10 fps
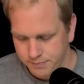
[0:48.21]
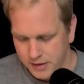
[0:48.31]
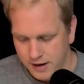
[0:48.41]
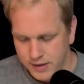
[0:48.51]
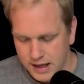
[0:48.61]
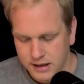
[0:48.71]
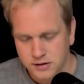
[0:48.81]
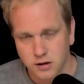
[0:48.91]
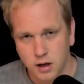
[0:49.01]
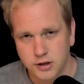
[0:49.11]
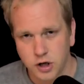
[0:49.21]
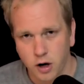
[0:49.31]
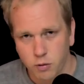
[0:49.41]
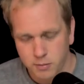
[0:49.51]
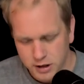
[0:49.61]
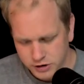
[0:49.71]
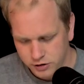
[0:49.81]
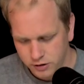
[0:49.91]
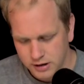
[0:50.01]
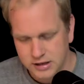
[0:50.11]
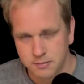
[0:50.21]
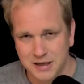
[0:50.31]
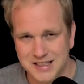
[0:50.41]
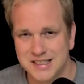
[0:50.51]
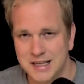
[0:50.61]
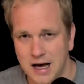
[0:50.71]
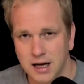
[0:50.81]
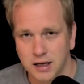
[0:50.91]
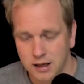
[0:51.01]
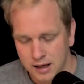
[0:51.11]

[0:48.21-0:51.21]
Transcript: And that is, I don't want my students to be stuck